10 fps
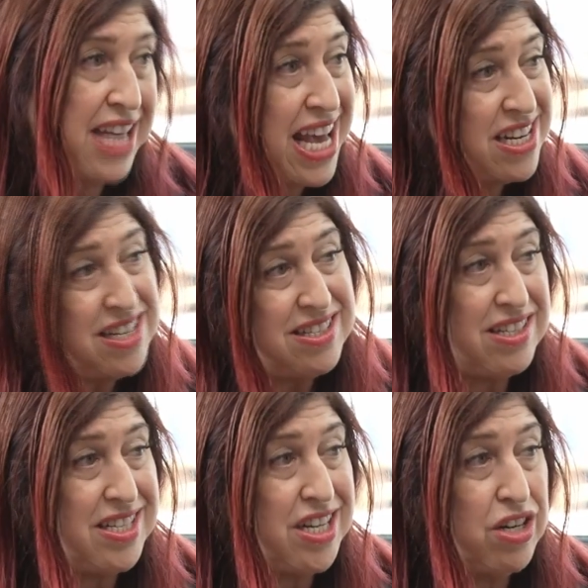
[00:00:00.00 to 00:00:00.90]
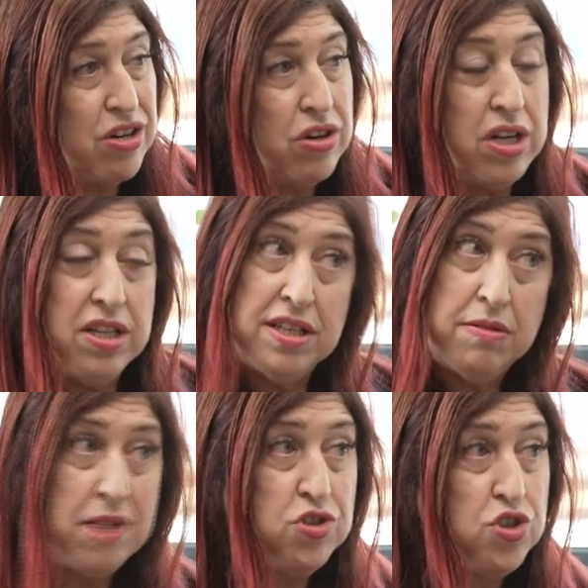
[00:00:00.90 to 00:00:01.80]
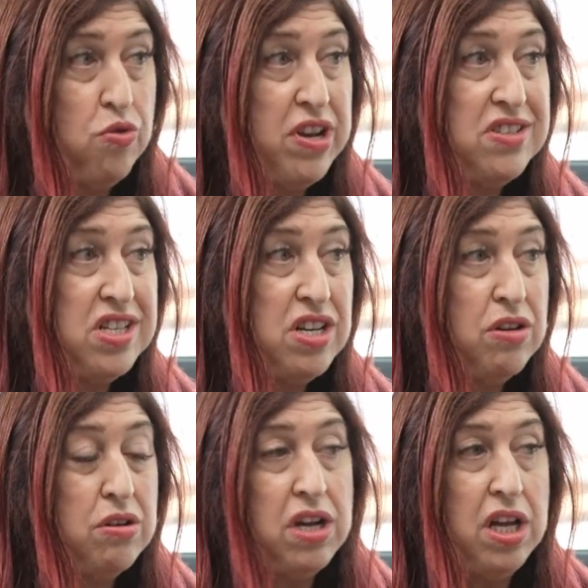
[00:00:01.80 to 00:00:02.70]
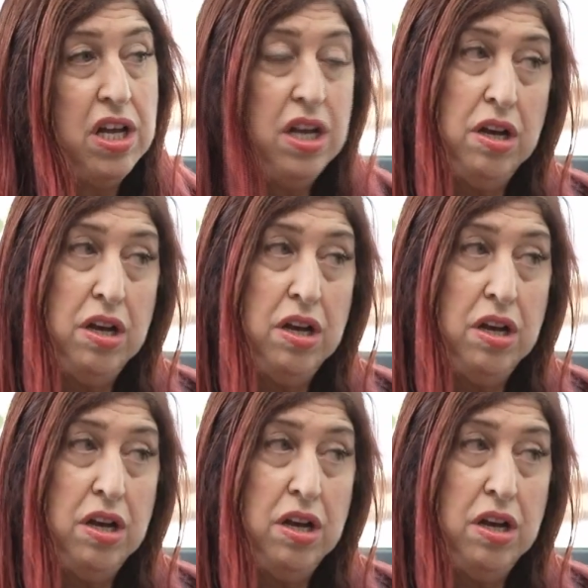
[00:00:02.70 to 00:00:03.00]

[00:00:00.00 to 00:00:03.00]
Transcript: sadness is here, sometimes joy is here.